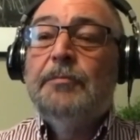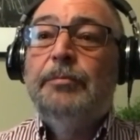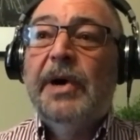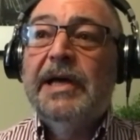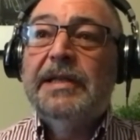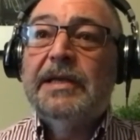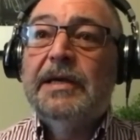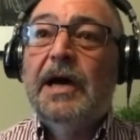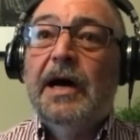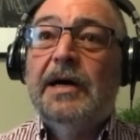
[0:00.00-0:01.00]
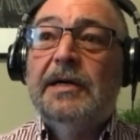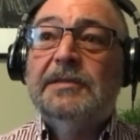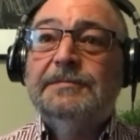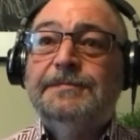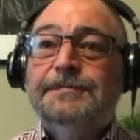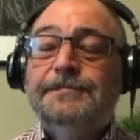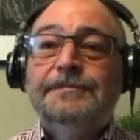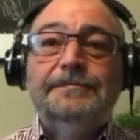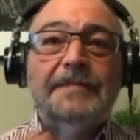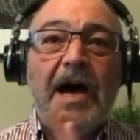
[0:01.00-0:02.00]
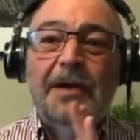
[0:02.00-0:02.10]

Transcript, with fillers: But uh, I